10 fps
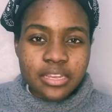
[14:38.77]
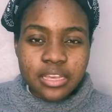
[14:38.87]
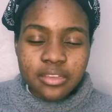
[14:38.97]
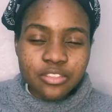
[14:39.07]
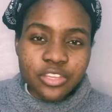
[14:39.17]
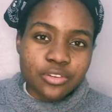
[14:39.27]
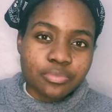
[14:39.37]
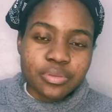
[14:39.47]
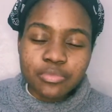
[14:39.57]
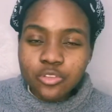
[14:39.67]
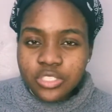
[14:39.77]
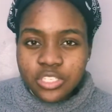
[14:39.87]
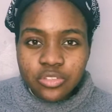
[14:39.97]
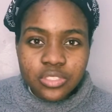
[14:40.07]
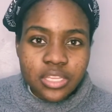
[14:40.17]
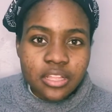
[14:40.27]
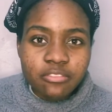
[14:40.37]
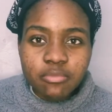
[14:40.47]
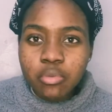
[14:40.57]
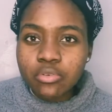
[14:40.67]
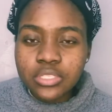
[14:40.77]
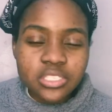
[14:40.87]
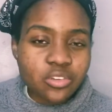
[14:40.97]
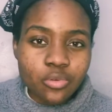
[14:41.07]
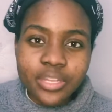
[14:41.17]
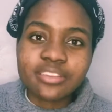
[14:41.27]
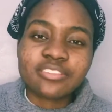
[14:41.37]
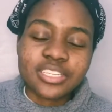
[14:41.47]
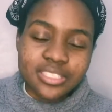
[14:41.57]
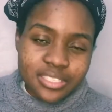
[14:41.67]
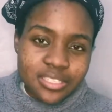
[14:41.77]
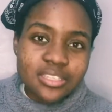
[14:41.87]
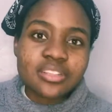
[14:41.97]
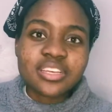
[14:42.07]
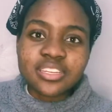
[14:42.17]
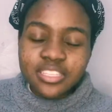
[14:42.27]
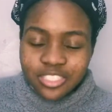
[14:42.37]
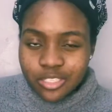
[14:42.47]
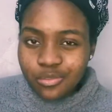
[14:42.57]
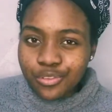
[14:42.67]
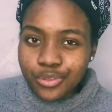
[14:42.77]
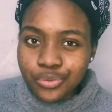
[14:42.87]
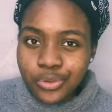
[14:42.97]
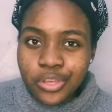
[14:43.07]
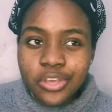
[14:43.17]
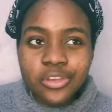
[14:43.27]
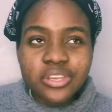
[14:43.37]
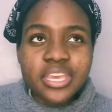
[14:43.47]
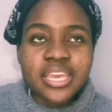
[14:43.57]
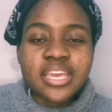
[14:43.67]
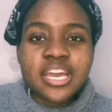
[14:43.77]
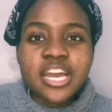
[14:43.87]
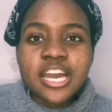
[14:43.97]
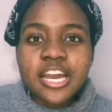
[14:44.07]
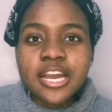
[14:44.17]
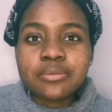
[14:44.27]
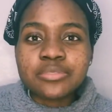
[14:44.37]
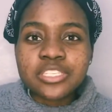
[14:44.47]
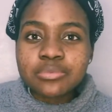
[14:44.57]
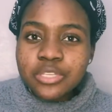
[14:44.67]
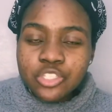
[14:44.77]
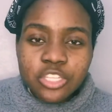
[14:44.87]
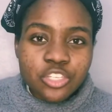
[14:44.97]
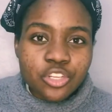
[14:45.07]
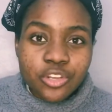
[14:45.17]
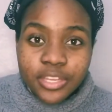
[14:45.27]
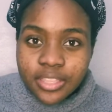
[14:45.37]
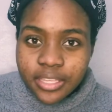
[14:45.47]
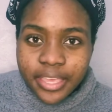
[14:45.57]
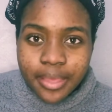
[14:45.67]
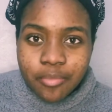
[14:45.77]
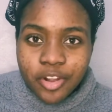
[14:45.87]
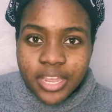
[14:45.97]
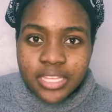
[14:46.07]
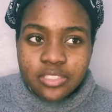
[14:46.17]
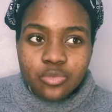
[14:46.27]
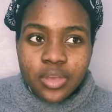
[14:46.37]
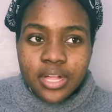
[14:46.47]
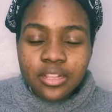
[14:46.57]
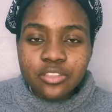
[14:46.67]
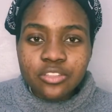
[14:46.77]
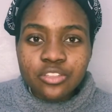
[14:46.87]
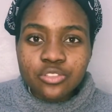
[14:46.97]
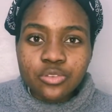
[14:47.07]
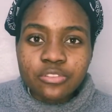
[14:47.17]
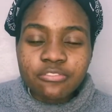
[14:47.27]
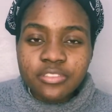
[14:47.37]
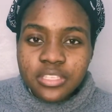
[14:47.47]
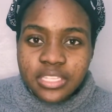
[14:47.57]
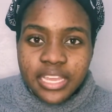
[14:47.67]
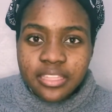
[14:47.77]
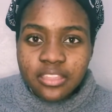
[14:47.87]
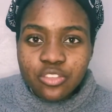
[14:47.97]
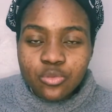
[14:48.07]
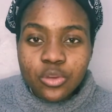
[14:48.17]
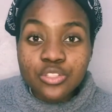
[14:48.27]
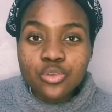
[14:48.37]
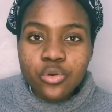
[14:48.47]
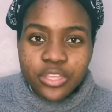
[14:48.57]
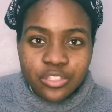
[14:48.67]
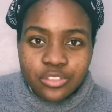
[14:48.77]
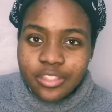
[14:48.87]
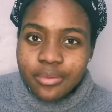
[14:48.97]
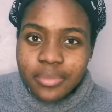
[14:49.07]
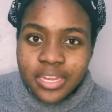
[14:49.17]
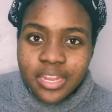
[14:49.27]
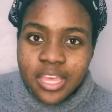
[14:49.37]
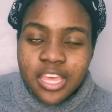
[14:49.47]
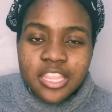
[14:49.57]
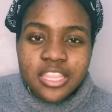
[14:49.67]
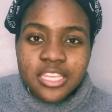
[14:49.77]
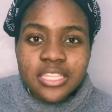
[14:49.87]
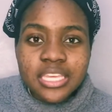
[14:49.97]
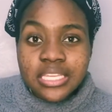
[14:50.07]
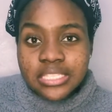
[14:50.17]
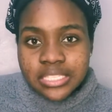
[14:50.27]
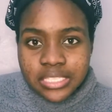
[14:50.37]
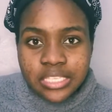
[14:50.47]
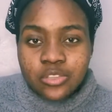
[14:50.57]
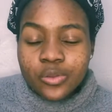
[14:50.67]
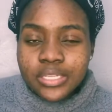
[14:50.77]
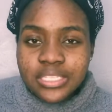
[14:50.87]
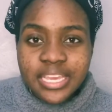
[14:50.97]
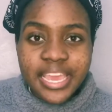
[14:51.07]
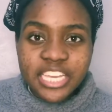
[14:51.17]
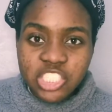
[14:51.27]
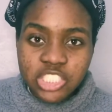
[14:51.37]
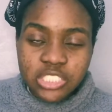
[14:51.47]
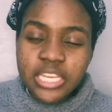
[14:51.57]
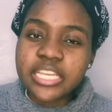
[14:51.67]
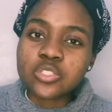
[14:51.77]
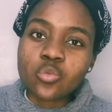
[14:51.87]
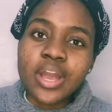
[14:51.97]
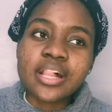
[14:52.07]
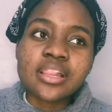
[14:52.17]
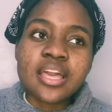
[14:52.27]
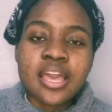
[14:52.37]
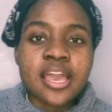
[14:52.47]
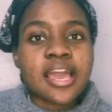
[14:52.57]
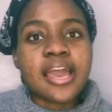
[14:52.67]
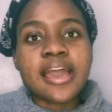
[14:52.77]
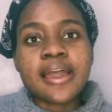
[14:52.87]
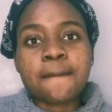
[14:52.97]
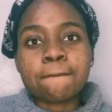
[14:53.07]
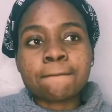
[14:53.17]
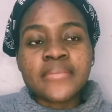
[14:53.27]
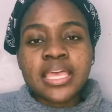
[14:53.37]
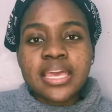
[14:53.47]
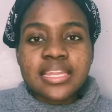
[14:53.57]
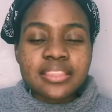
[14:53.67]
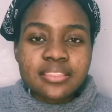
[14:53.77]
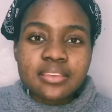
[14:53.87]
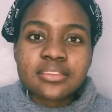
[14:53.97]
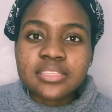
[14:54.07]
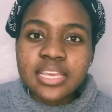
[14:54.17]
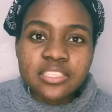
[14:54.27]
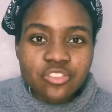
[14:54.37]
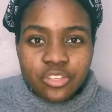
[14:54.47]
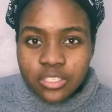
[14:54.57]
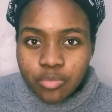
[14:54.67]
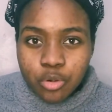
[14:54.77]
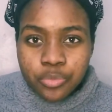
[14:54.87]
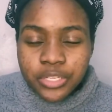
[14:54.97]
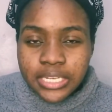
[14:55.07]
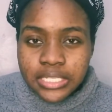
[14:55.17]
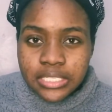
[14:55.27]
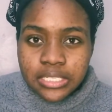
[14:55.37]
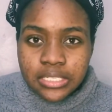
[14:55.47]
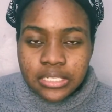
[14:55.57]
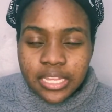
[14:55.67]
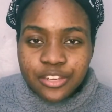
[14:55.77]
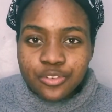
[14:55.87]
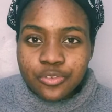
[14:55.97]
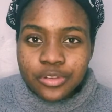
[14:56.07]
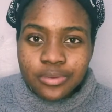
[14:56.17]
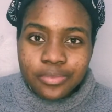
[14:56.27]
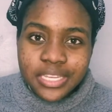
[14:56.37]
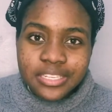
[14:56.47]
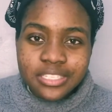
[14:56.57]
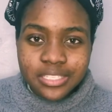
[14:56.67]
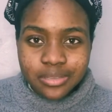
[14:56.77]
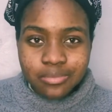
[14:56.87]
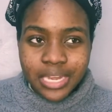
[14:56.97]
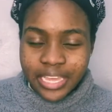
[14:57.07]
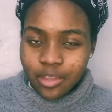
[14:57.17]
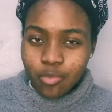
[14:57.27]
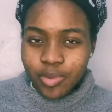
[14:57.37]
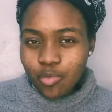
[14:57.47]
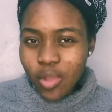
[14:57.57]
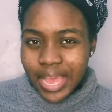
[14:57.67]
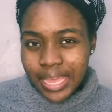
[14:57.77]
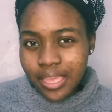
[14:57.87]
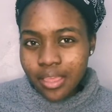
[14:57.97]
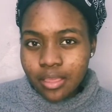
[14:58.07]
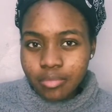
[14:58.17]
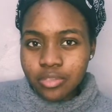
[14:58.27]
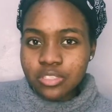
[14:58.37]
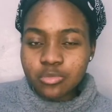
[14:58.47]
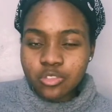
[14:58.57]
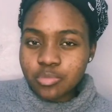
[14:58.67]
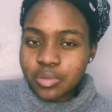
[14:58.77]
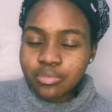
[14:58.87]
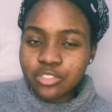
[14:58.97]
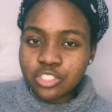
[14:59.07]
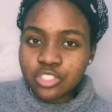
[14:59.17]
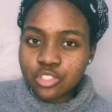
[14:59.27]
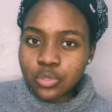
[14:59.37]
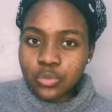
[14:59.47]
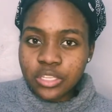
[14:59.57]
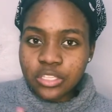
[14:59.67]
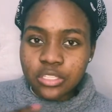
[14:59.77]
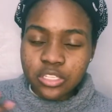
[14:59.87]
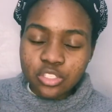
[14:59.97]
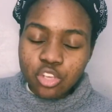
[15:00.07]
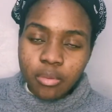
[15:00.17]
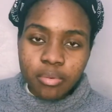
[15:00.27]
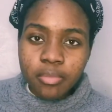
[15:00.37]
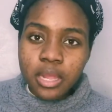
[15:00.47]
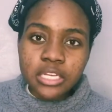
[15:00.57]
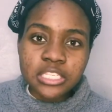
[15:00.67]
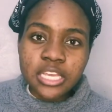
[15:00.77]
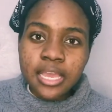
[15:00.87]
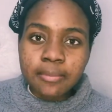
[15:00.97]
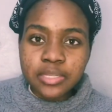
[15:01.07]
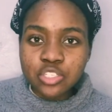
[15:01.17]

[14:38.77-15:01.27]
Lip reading: you cannot be muting yourself, pausing, or whatever. It's still an interview. Okay. Just make sure that you look at the camera as well, so it feels like you are talking to them and they can see your interaction as well. Another thing is, guys, dress appropriately still. I know it might seem like, but why? Because most people just show the top part, but you